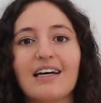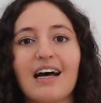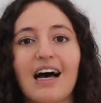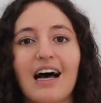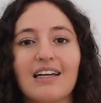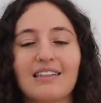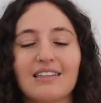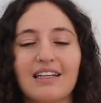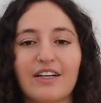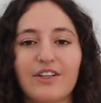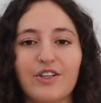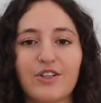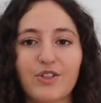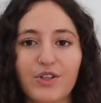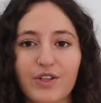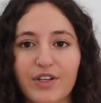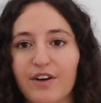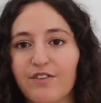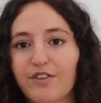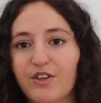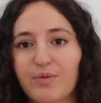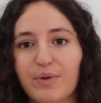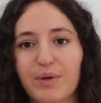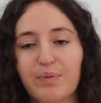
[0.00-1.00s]
and that you don't
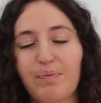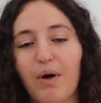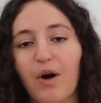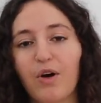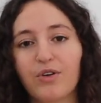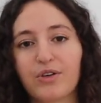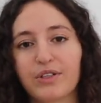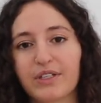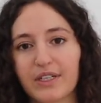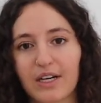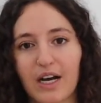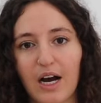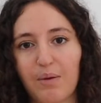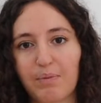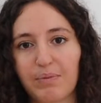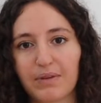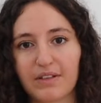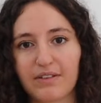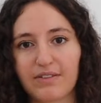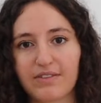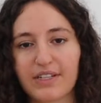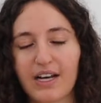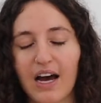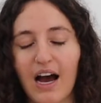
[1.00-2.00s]
have to be poked a couple
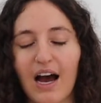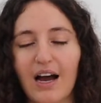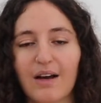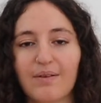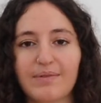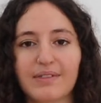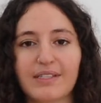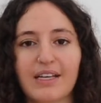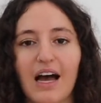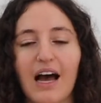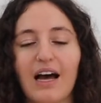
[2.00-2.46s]
of times,